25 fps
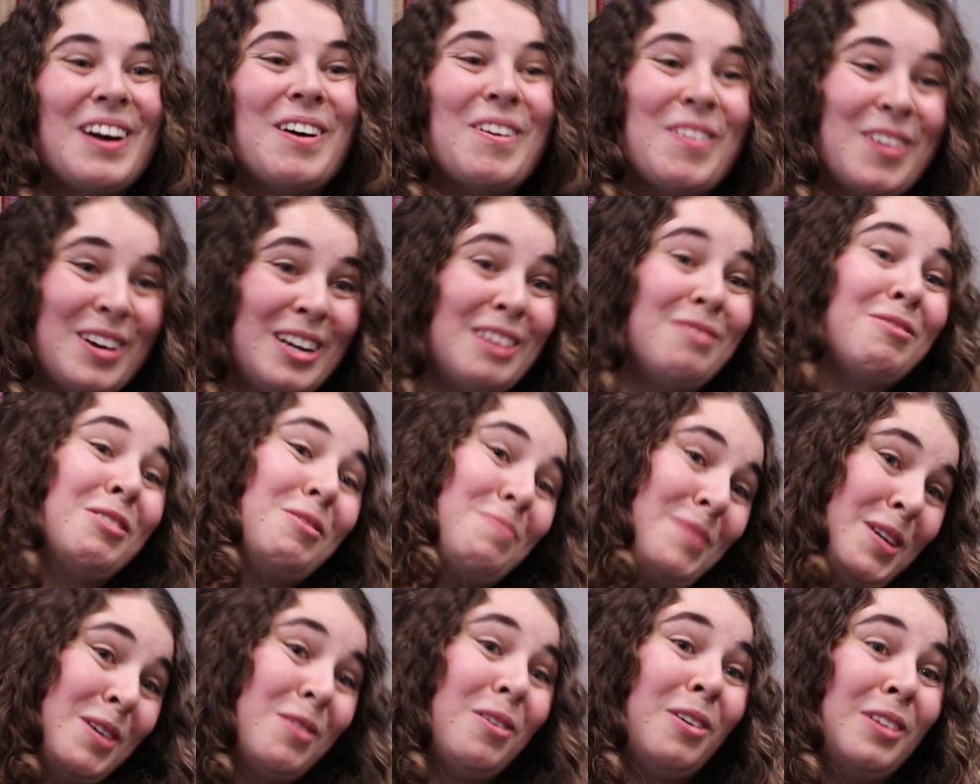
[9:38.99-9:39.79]
or they
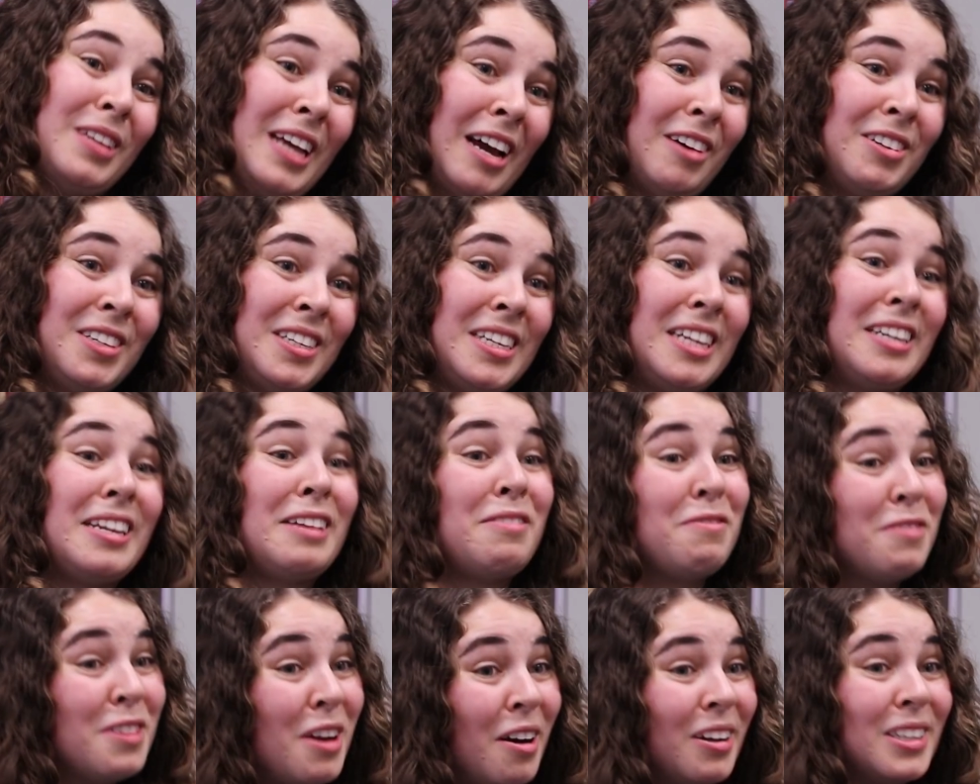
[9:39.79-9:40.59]
will be called out in it
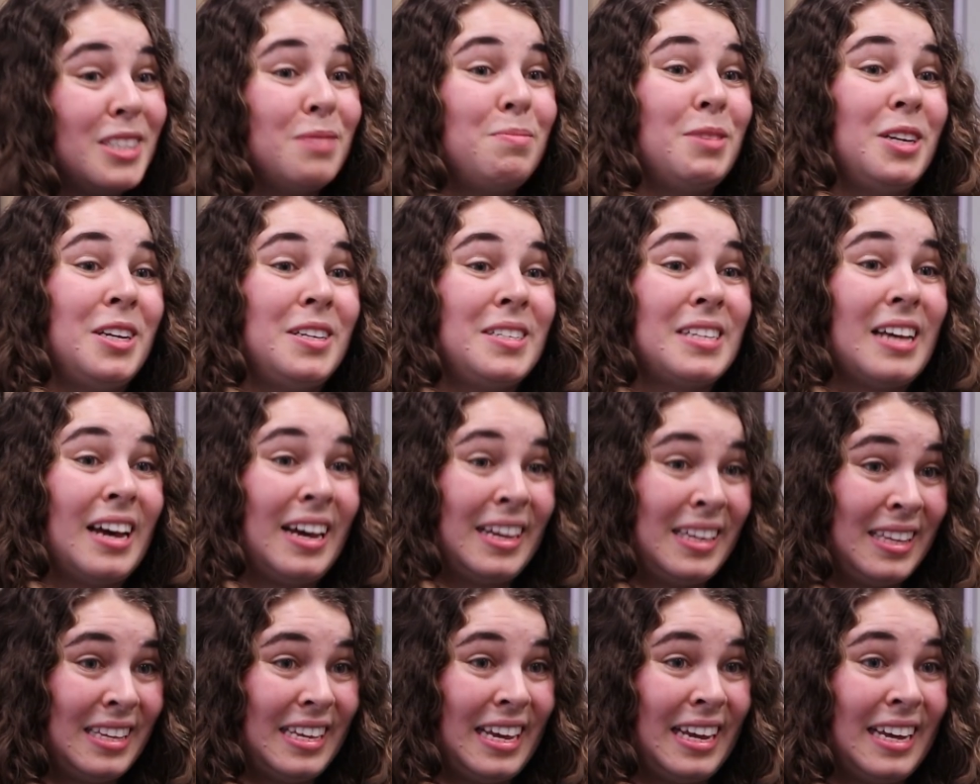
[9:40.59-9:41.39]
if not, because
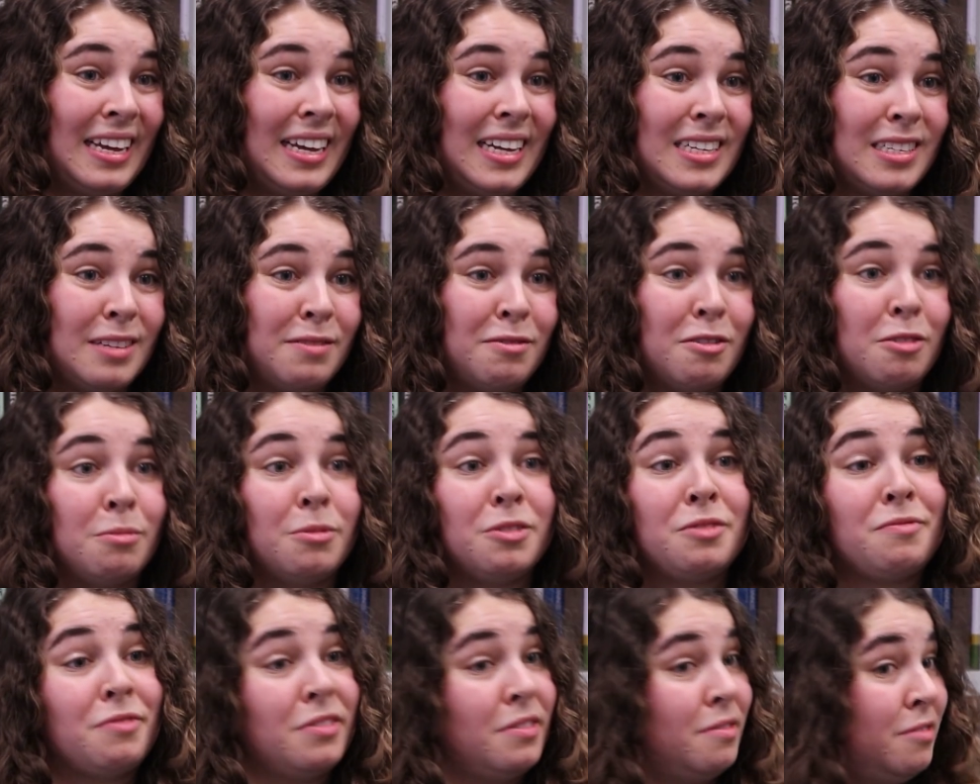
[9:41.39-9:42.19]
I think it's a
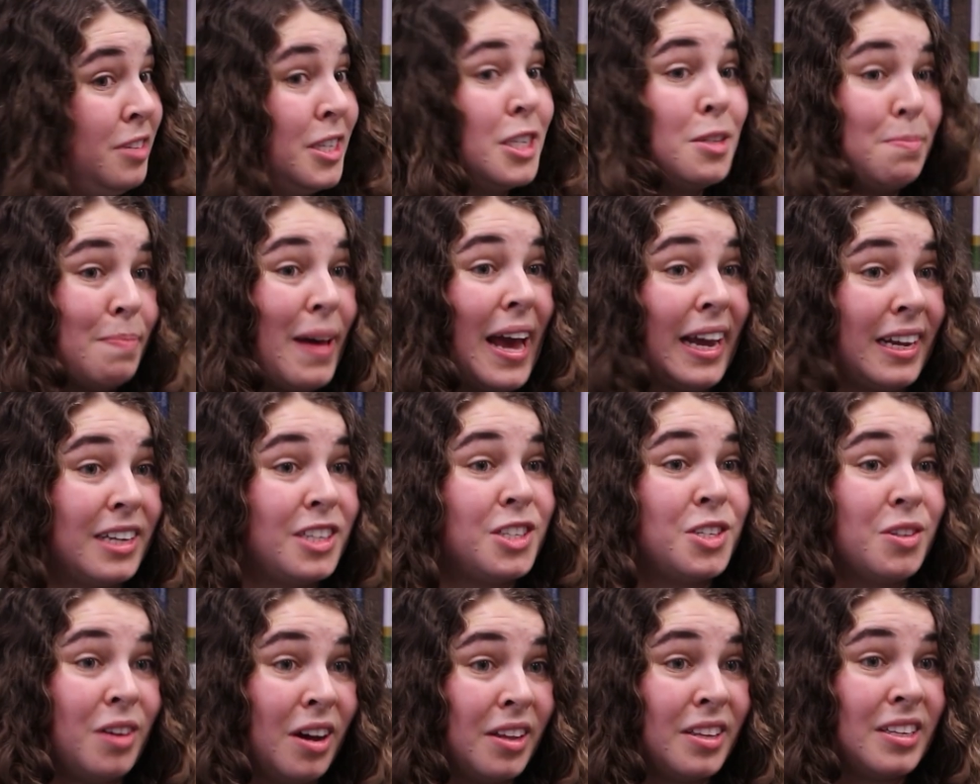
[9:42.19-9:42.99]
form of
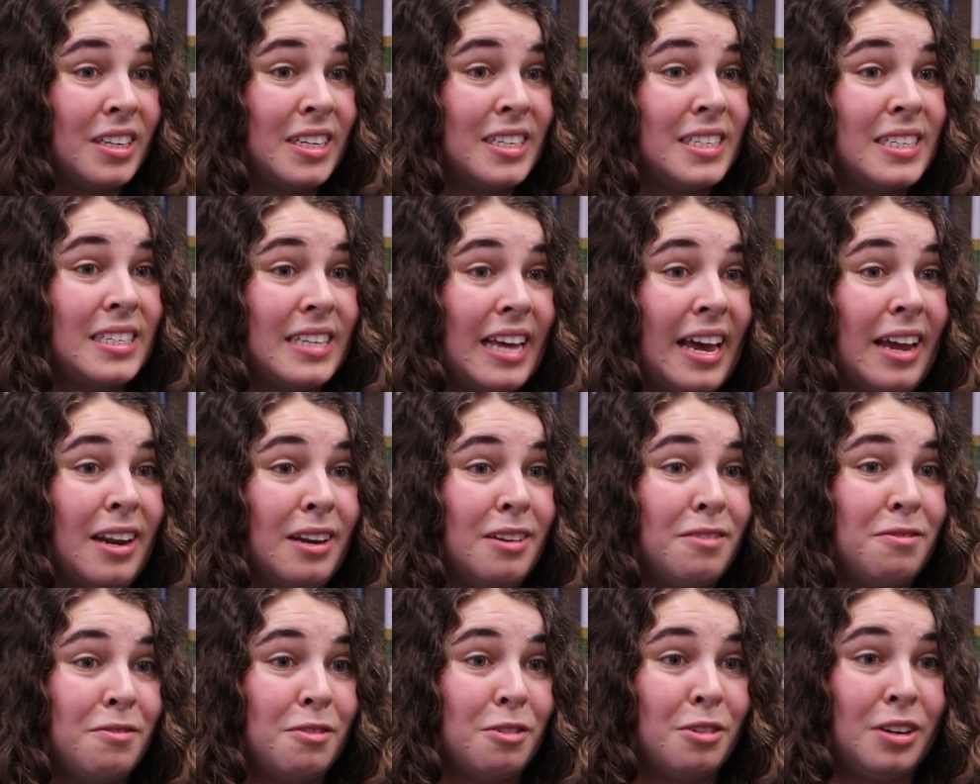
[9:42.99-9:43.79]
respect to others,
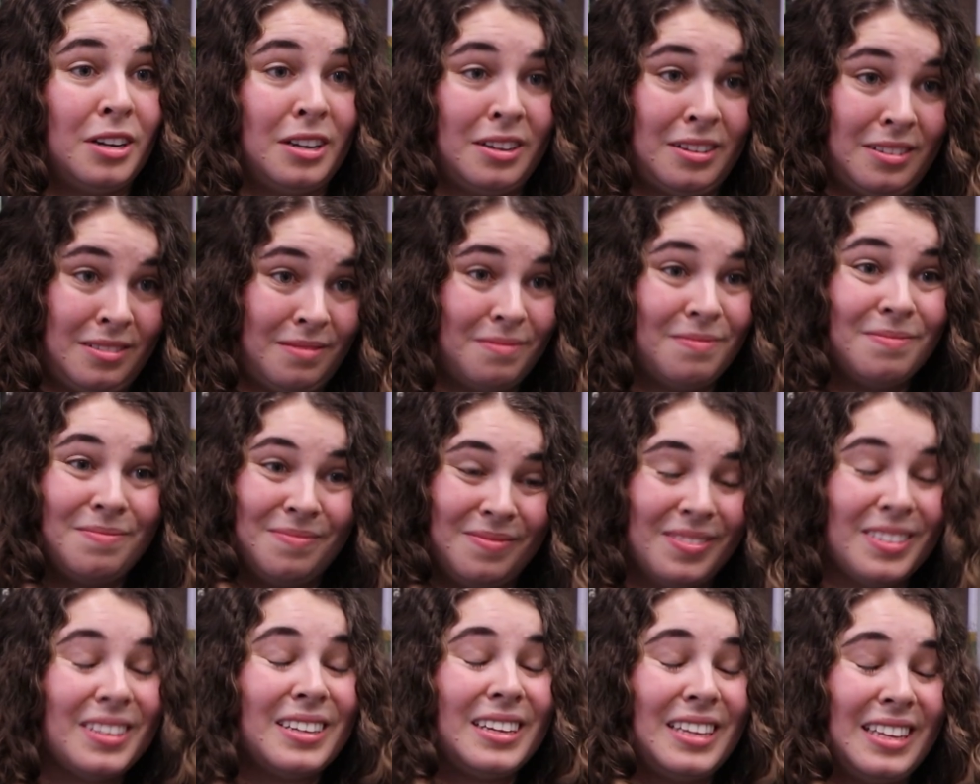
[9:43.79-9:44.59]
and for the
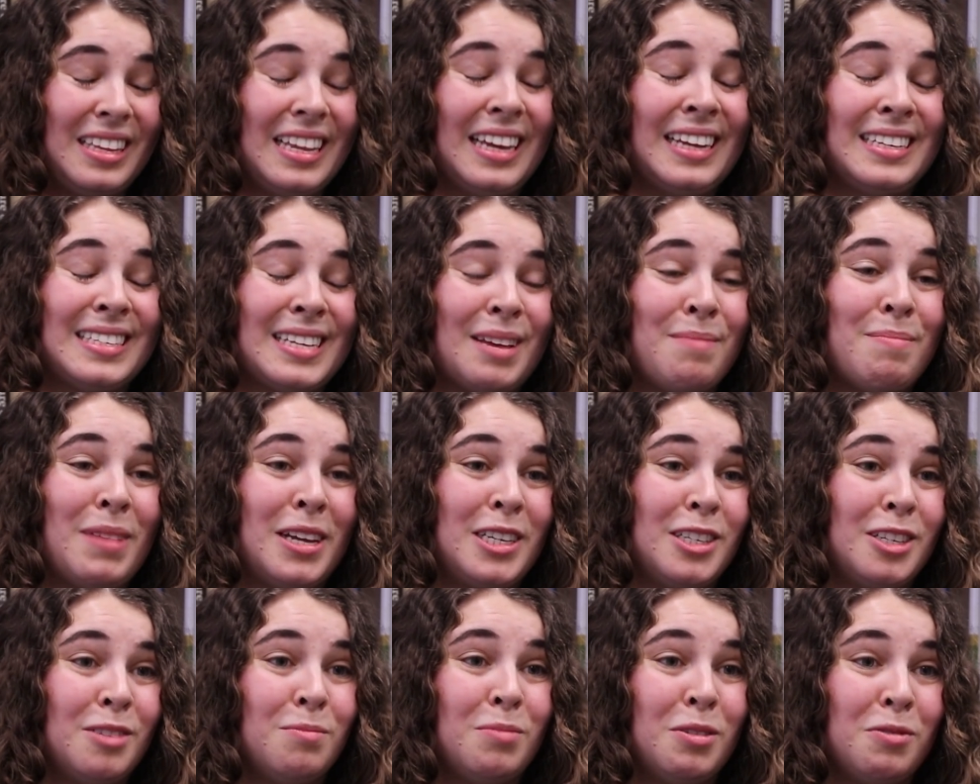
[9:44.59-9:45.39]
things I
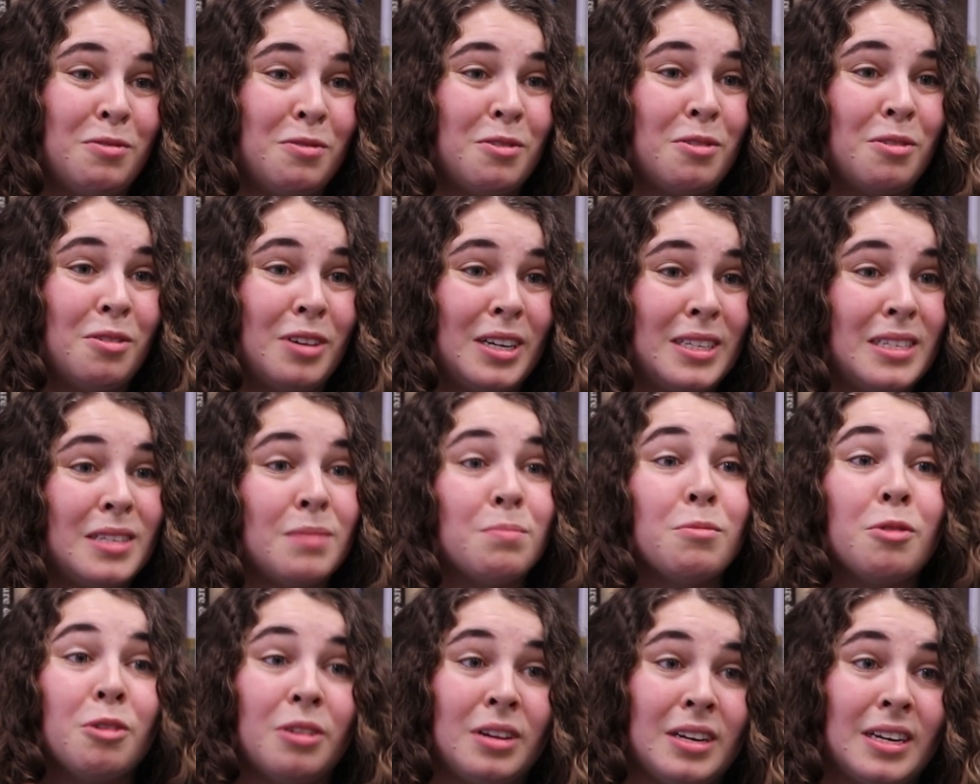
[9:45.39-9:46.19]
mentioned before, it's
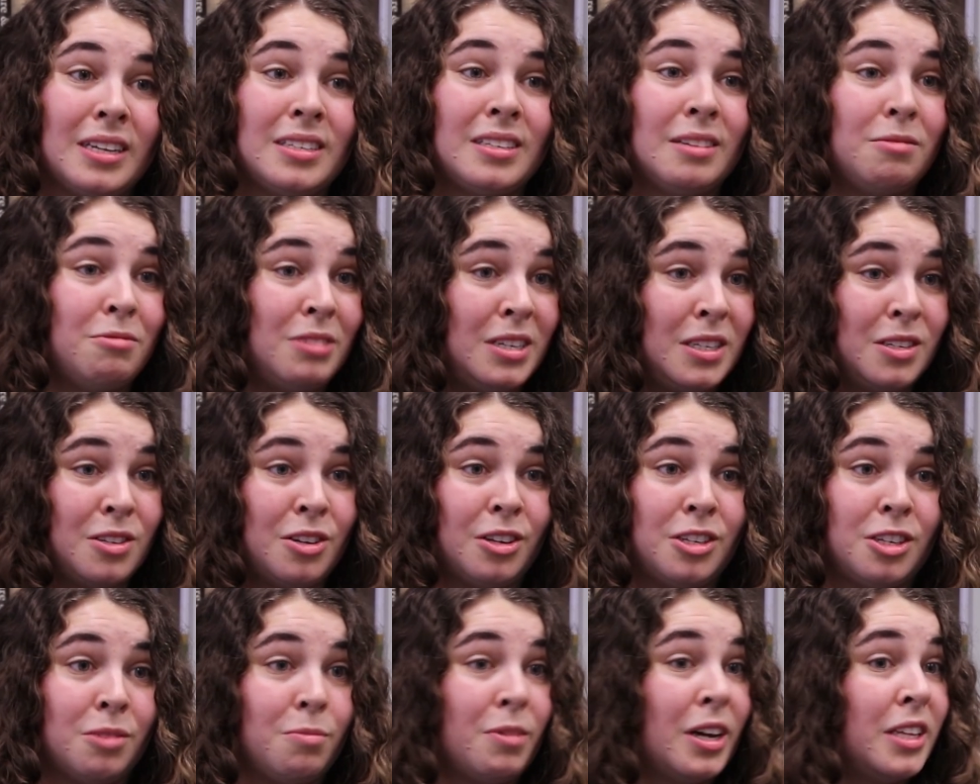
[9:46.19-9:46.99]
important as a
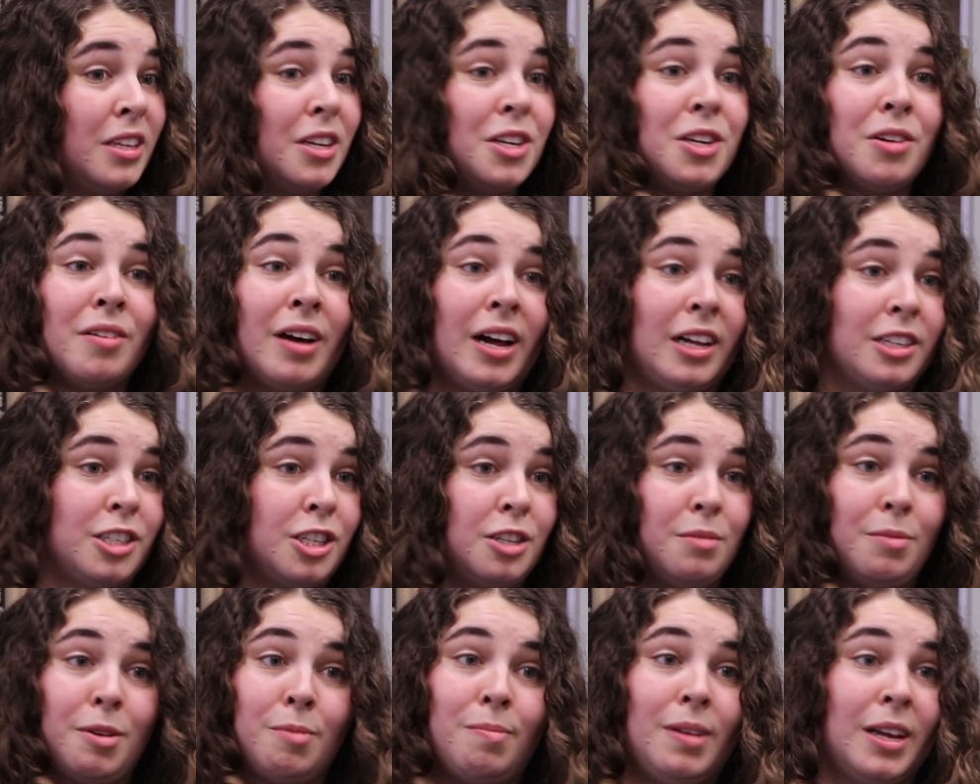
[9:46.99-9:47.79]
researcher, whether you're
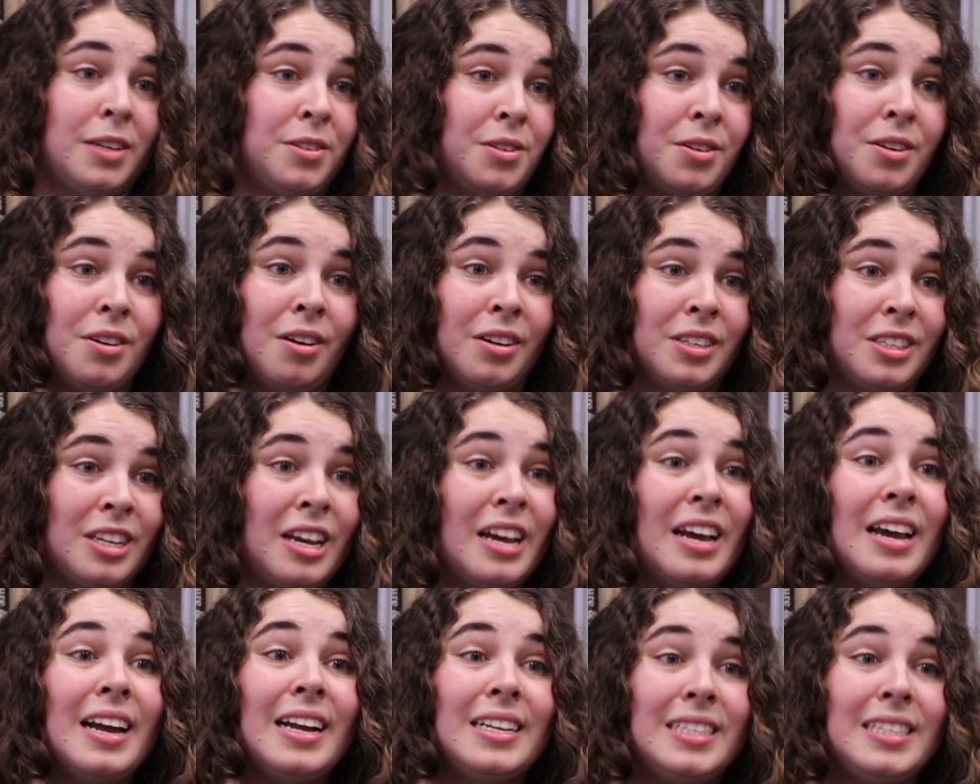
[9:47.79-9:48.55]
LGBTQ+ or not,